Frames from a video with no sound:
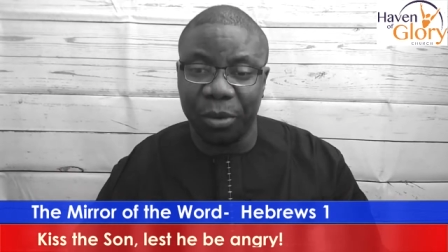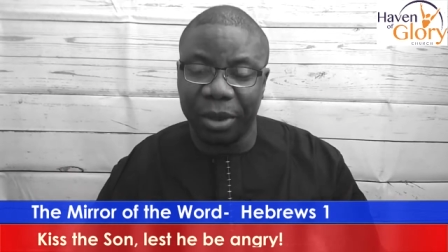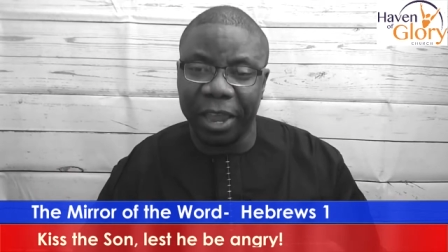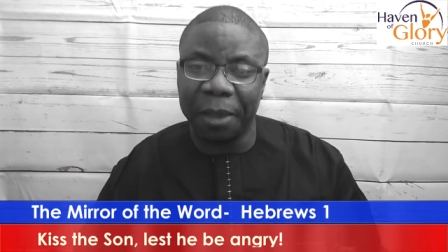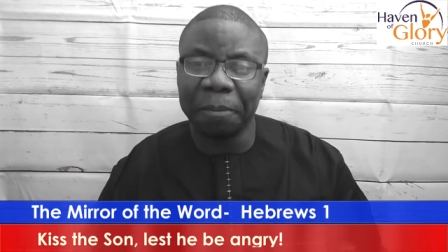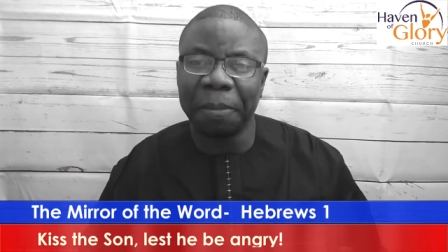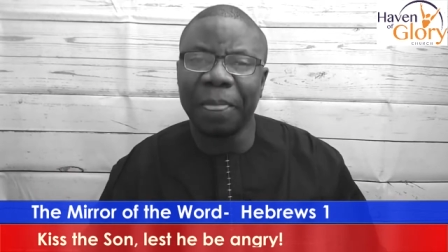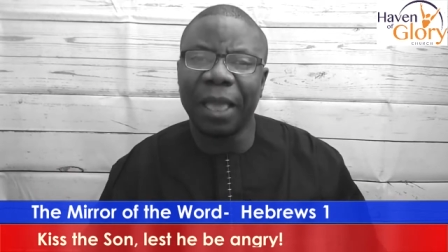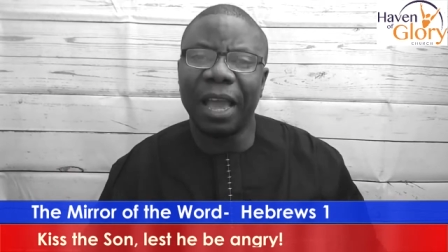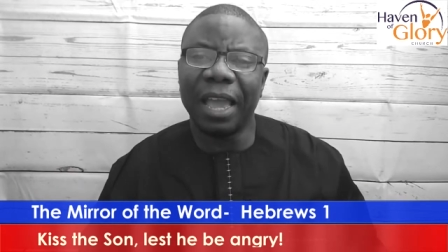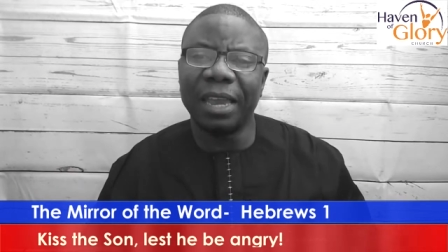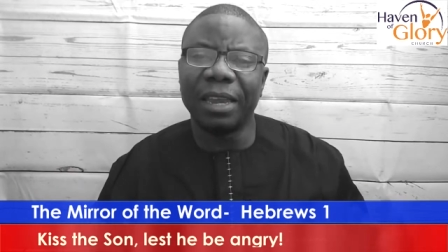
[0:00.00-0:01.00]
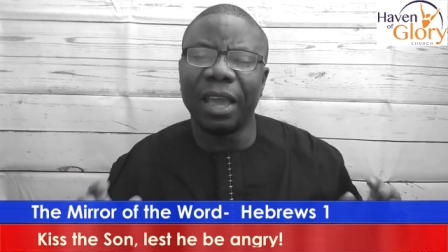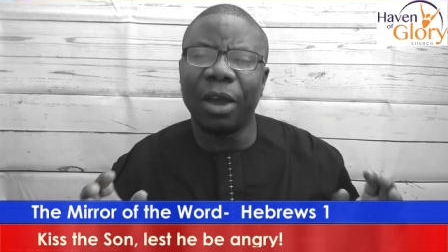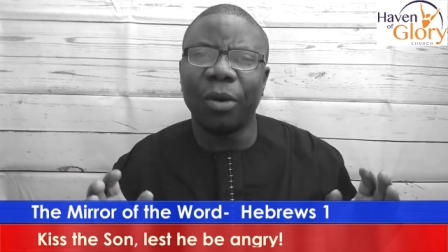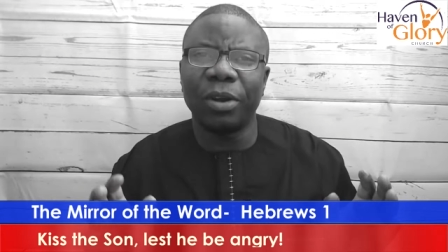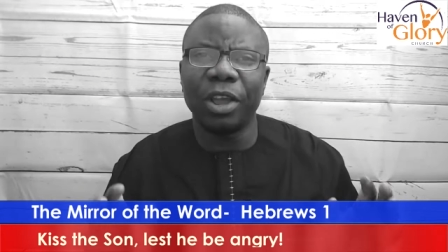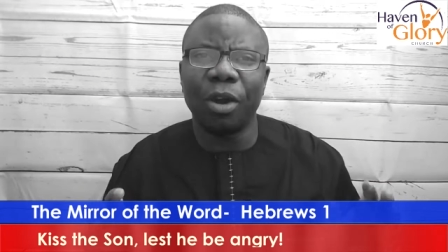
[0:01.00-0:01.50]
Okay, in the
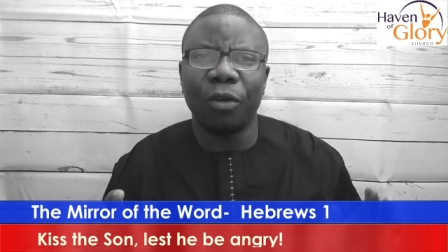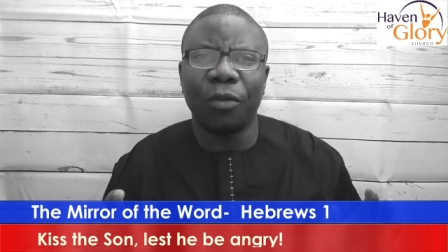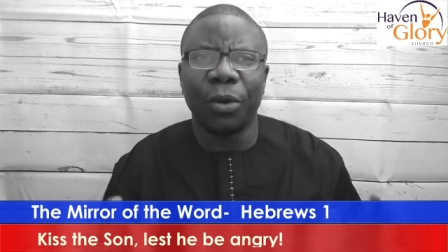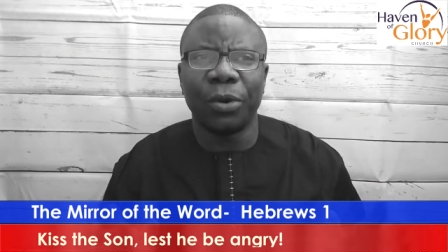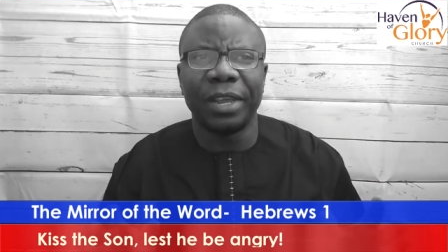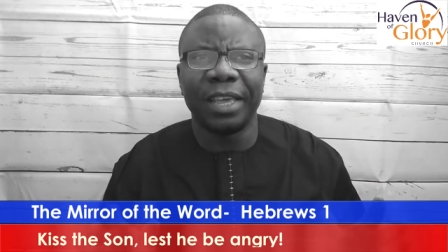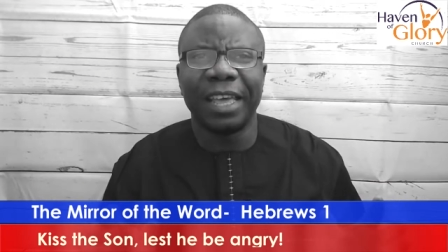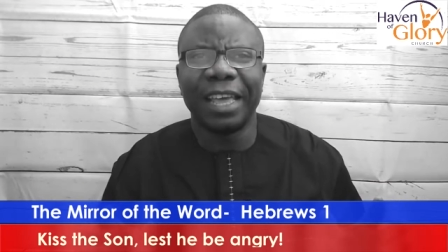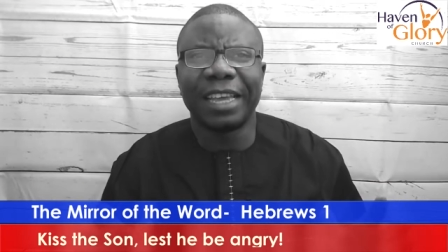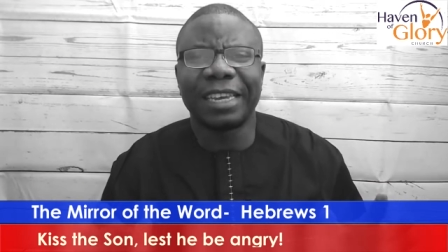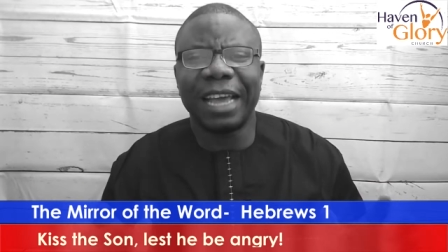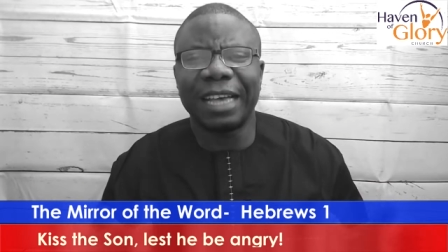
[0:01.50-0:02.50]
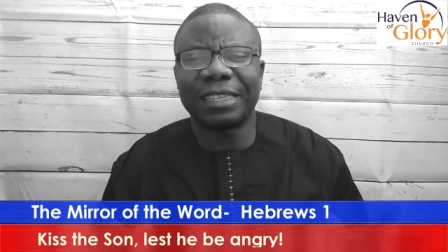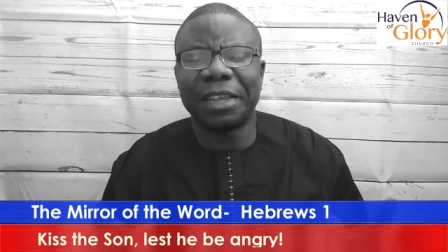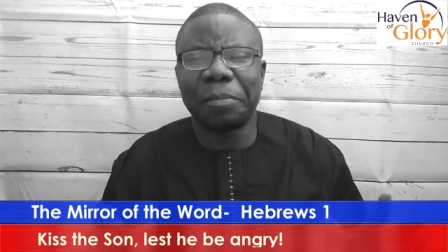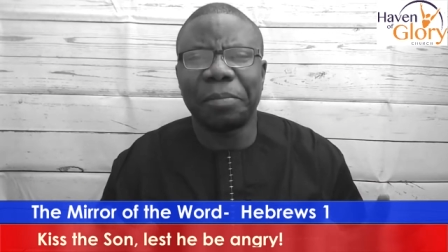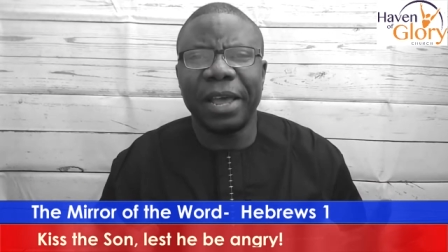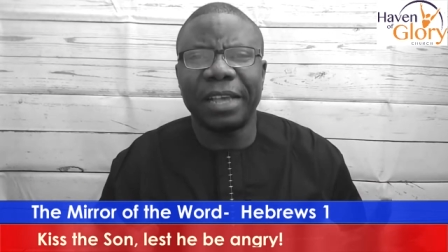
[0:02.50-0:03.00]
holy of holy, that's
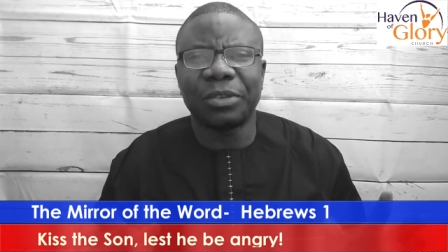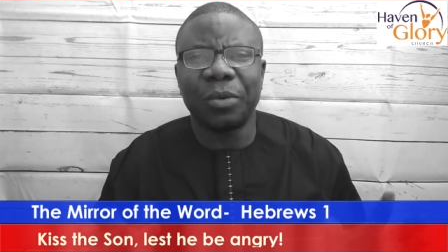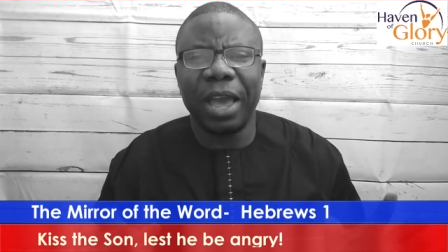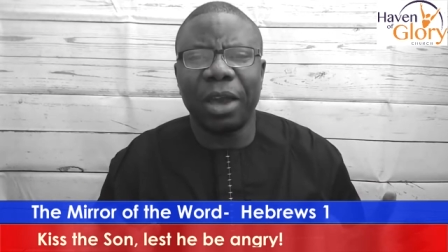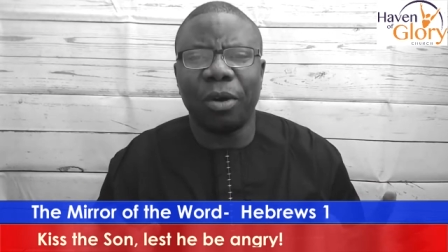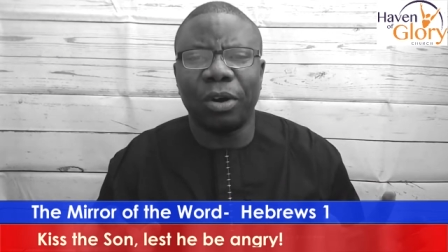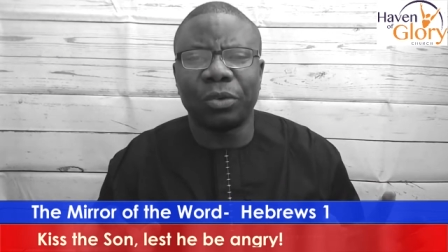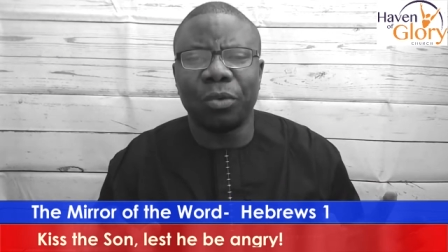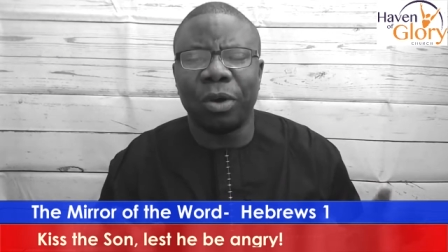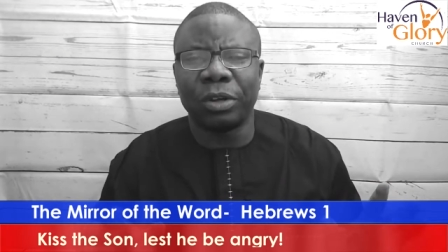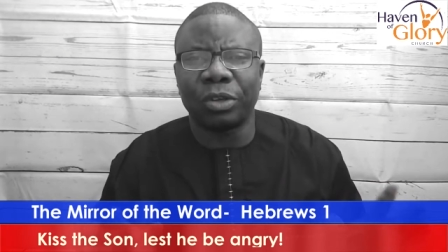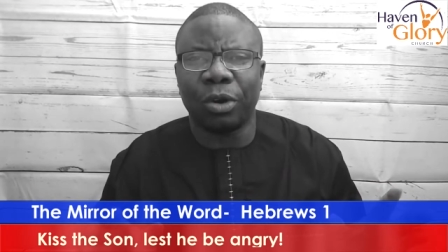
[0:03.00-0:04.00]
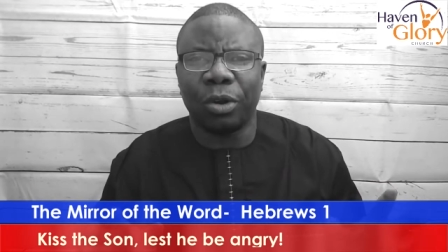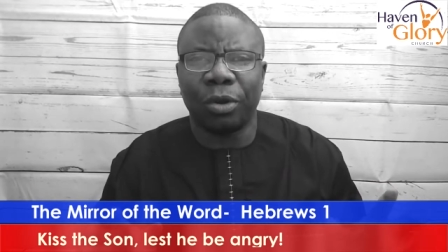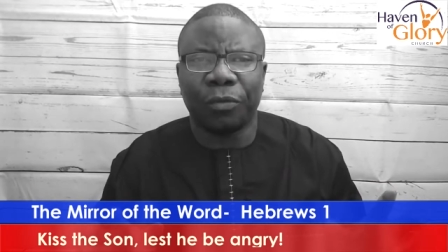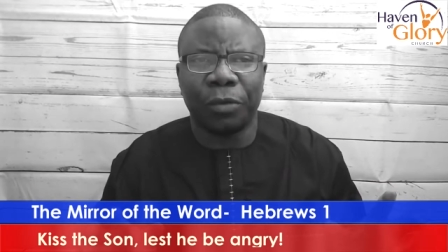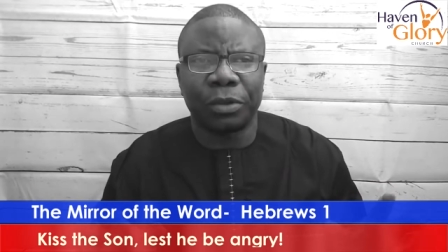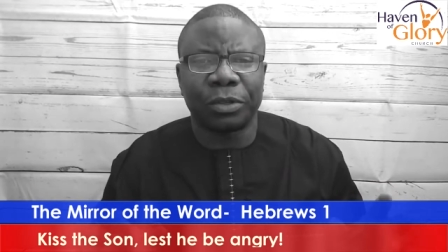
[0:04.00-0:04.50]
the place where God wants all
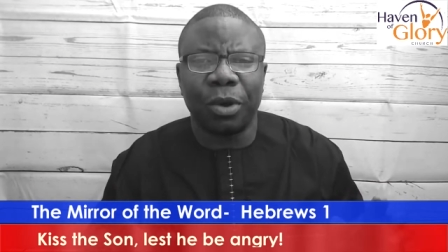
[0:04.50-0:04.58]
of us.